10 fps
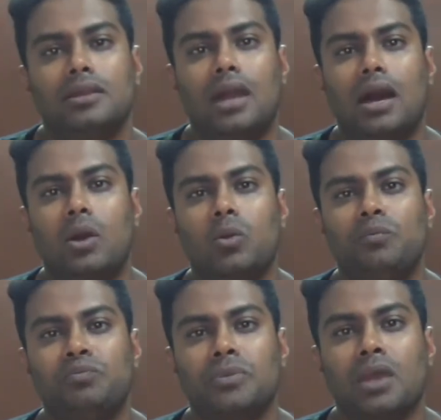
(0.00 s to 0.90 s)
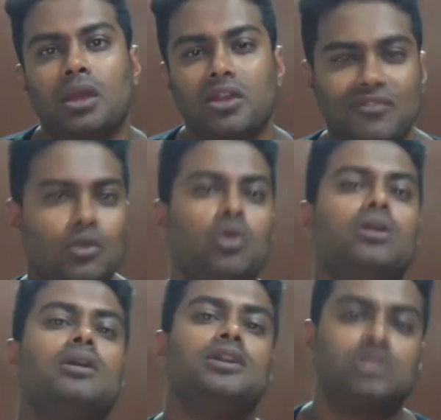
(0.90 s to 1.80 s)
Now, if you
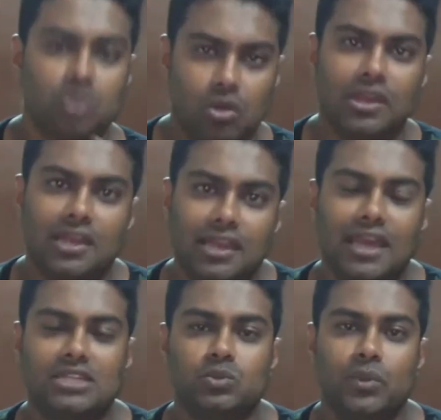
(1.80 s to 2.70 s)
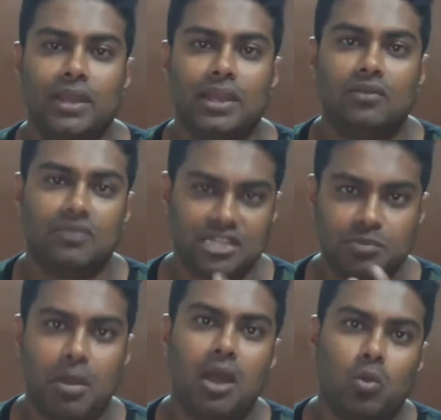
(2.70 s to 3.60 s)
look historically as well, Reg
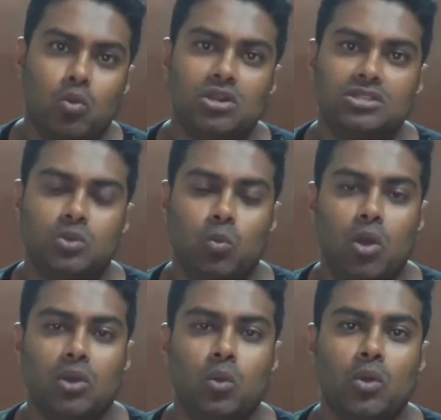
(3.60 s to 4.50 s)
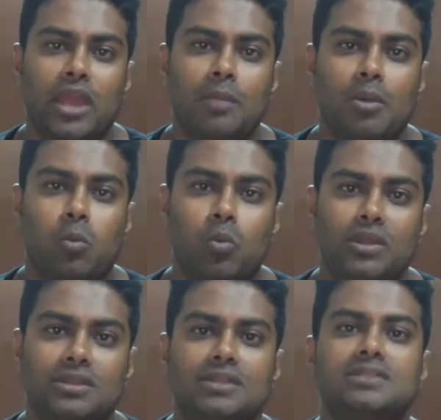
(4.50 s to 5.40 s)
Park was the one who came up
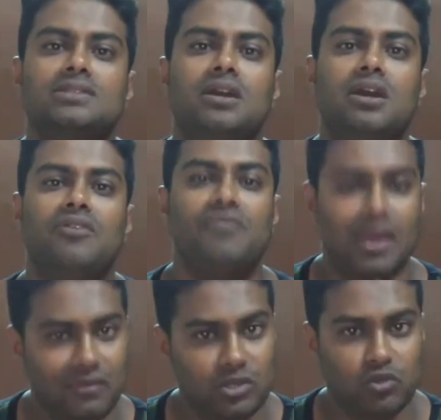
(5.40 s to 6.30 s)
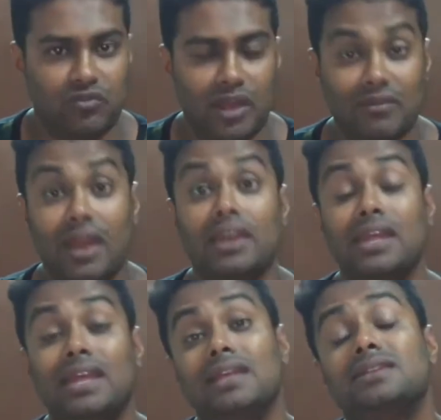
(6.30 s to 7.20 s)
with this 5x5, and
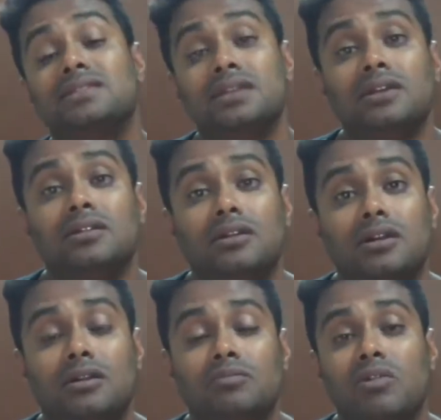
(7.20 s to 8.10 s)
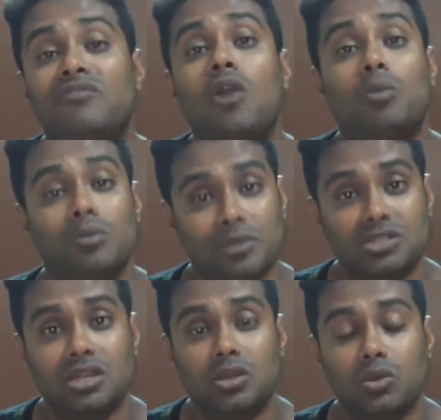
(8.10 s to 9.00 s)
he is a former
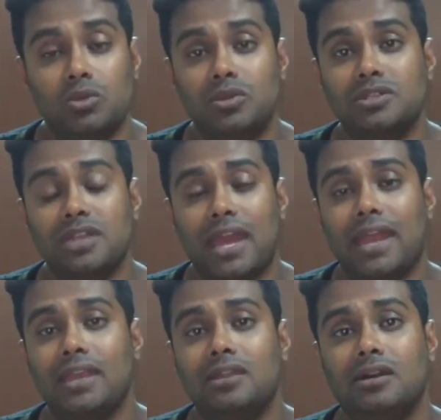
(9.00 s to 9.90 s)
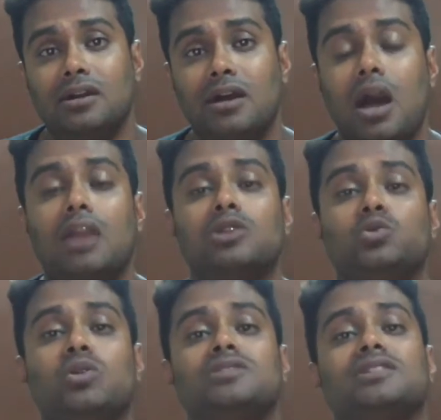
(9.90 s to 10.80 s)
Mr. Universe and Arnold
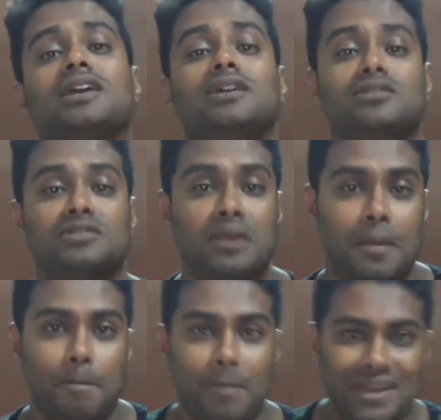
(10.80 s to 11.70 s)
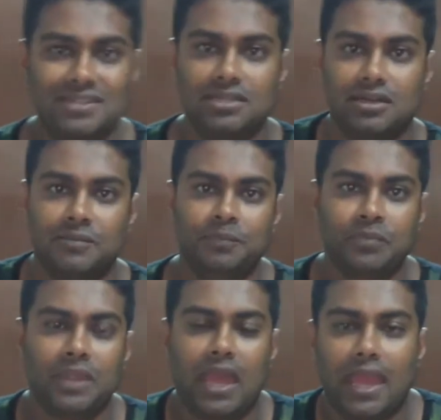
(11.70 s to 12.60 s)
Schwarzenegger's mentor.
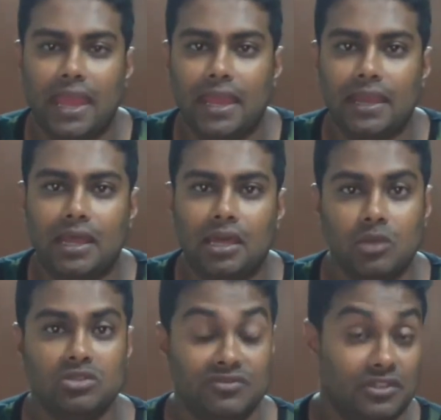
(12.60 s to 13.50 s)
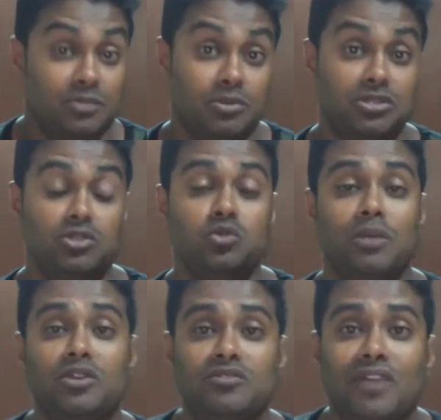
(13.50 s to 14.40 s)
And he was the first person to,
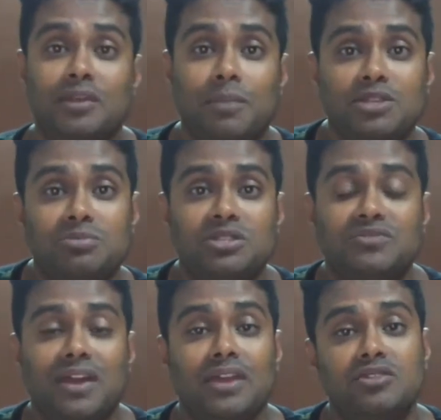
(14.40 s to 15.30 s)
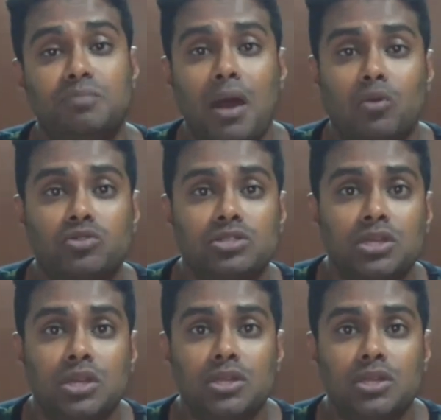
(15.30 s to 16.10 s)
matter of fact, bench press 500 pounds.